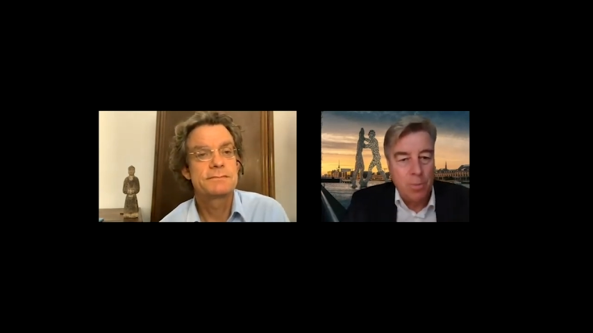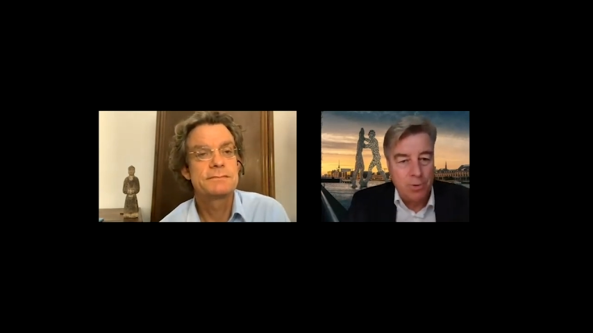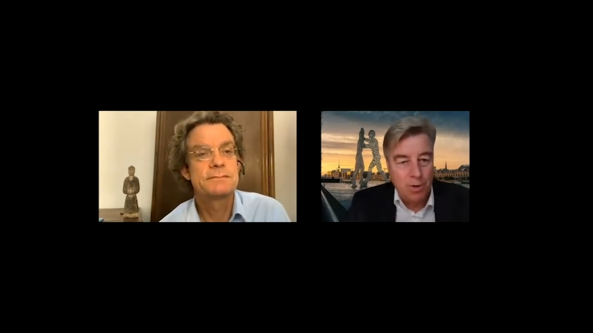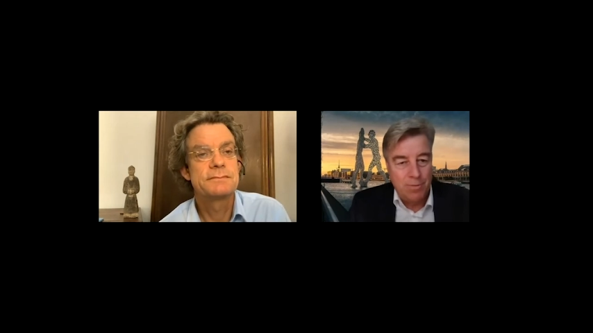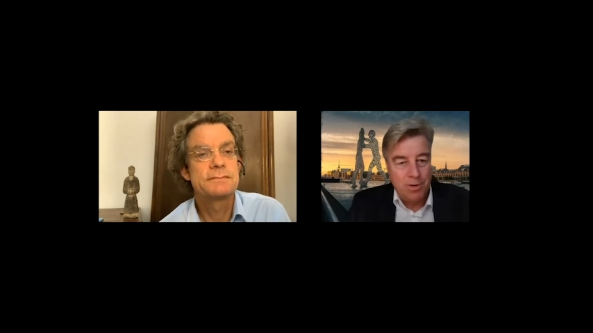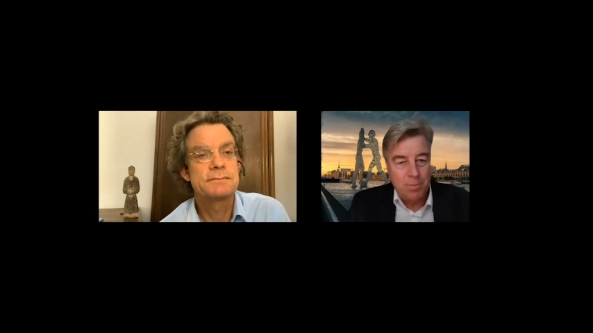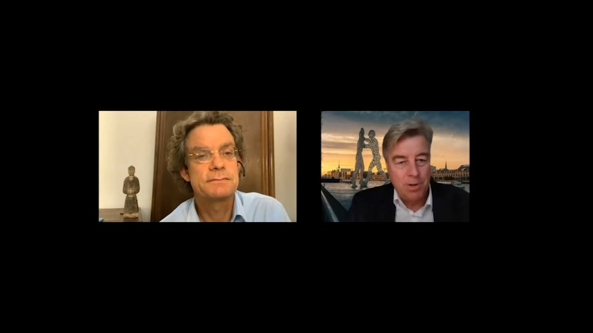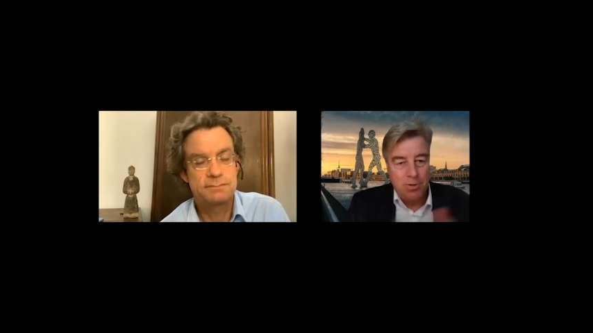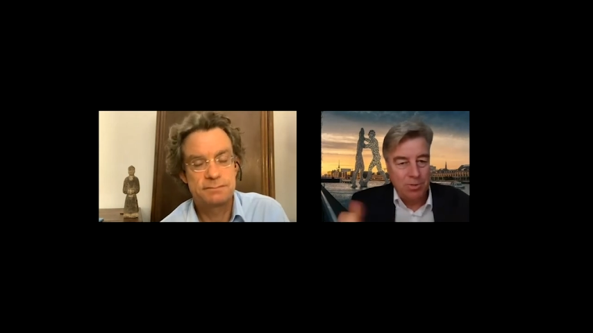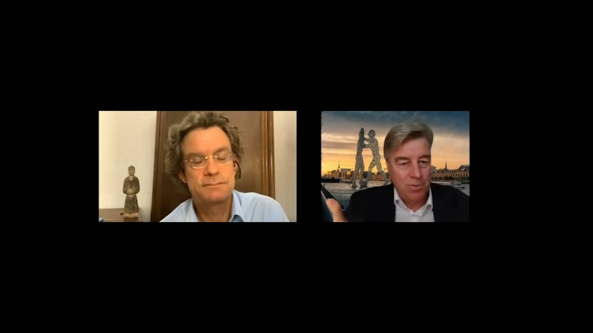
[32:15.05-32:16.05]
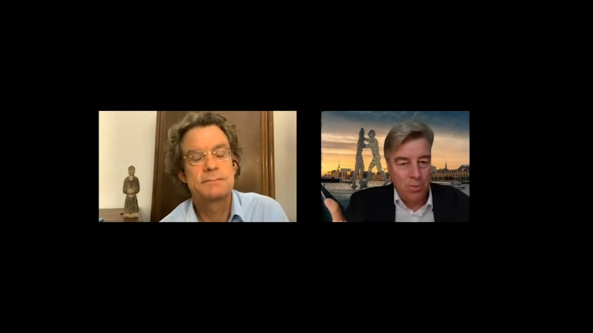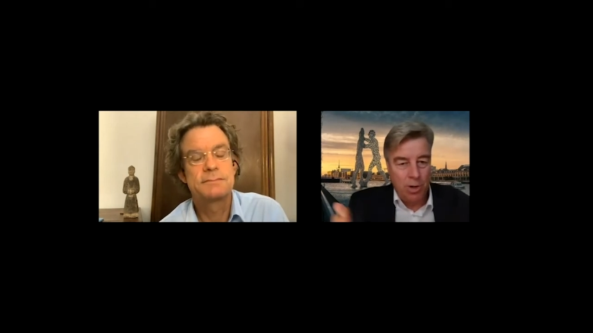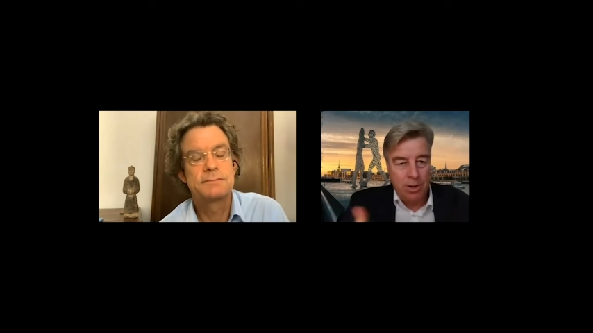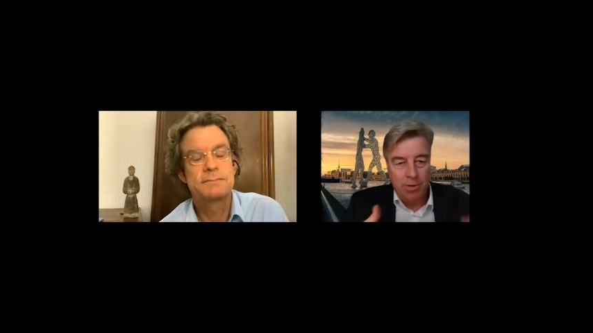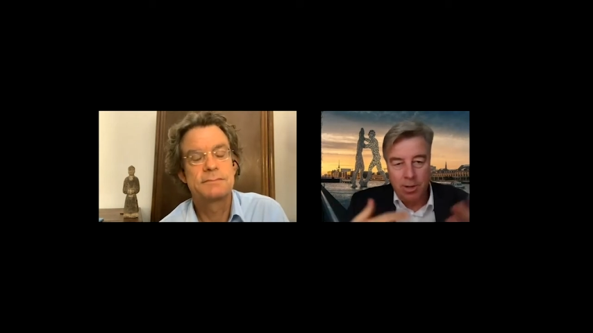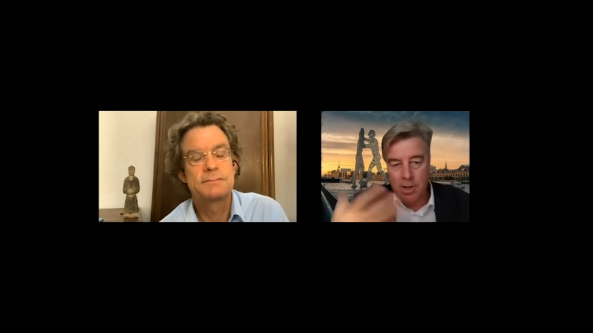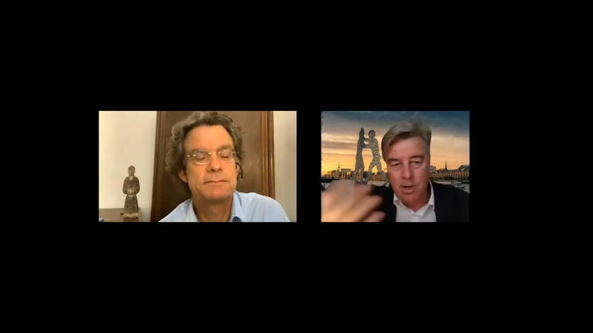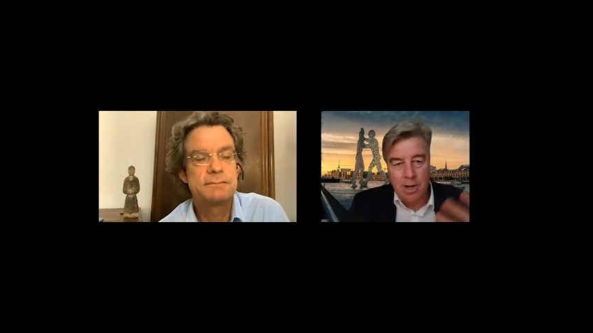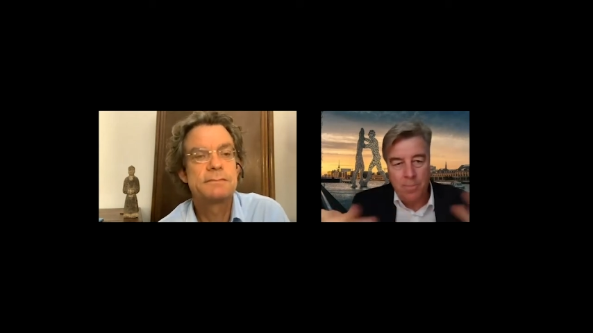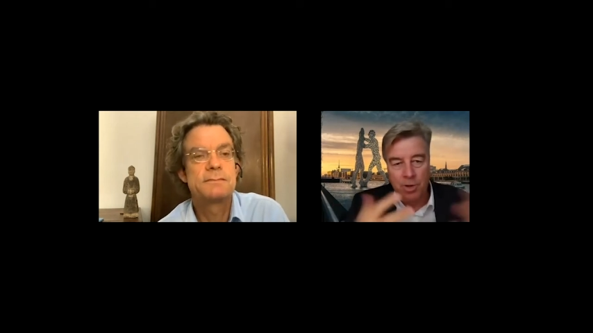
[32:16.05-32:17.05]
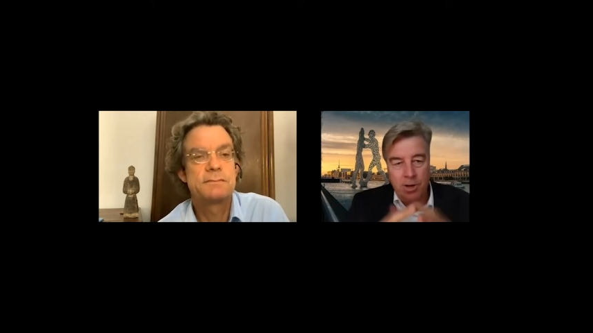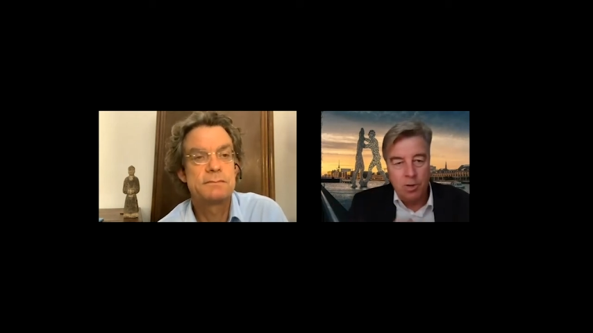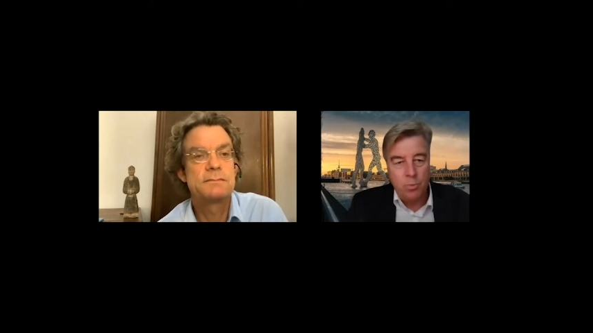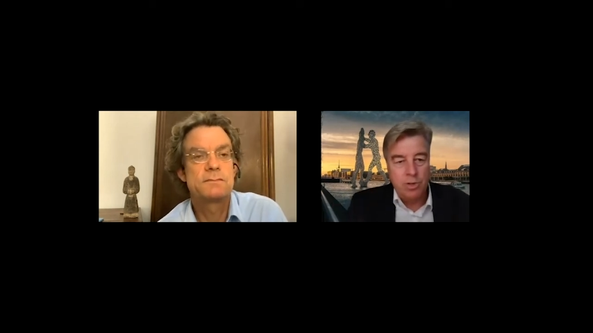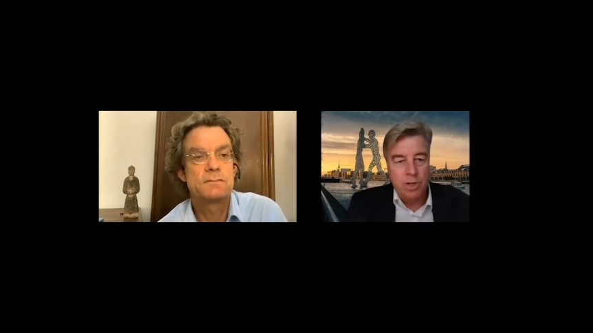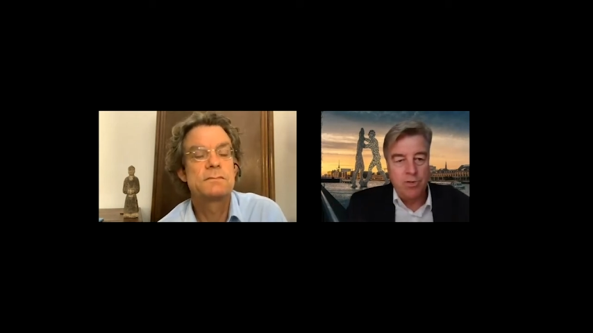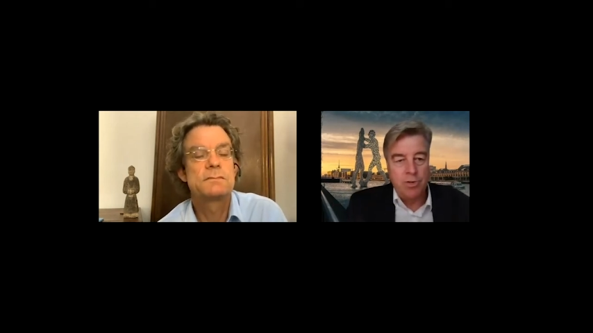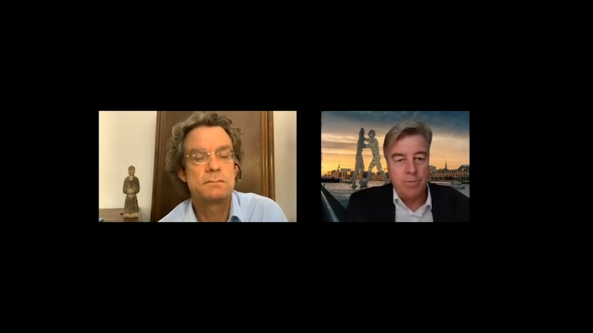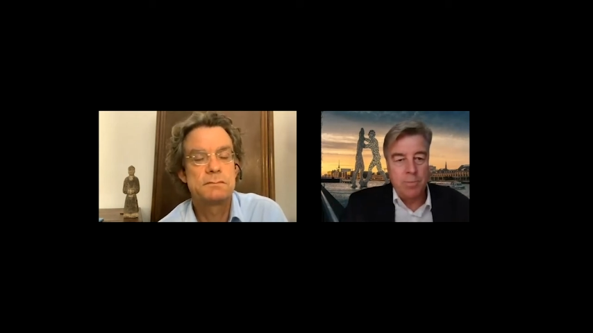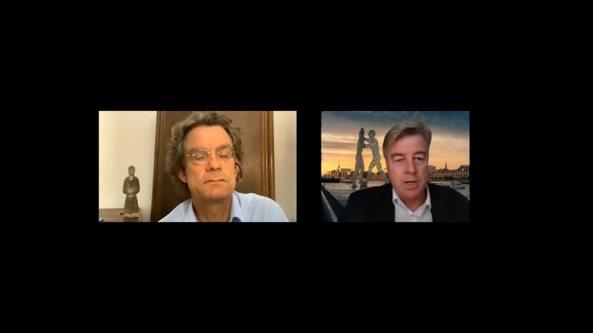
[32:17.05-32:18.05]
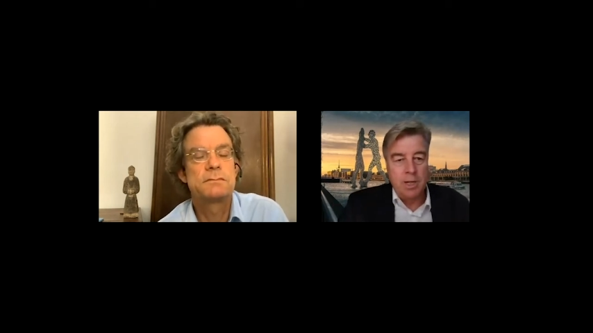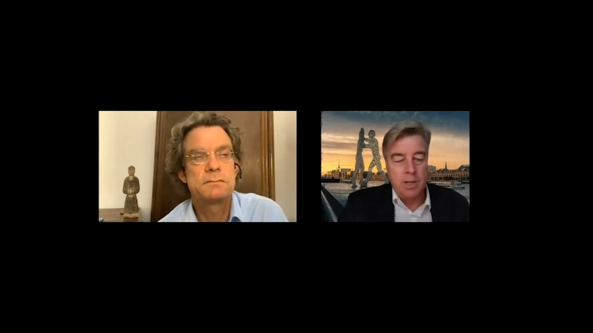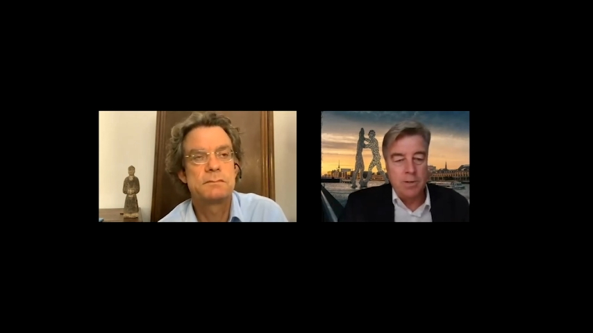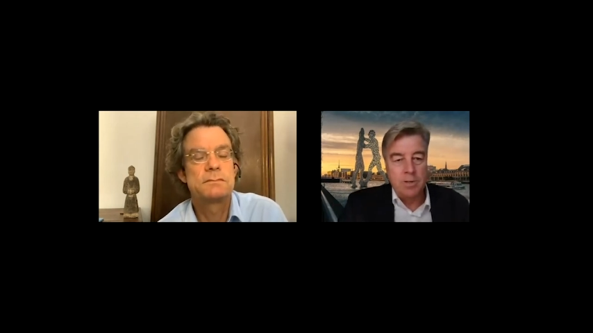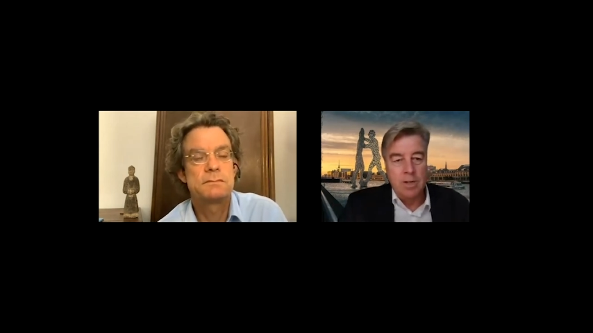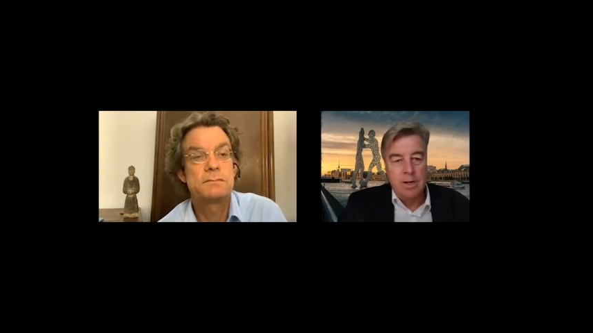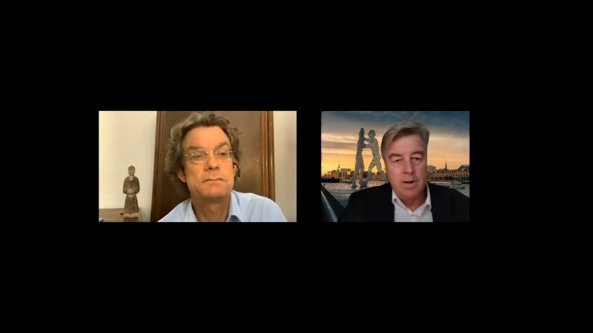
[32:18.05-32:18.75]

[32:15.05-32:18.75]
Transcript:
Speaker 1: observer because you are living there and dealing with Asia for many years.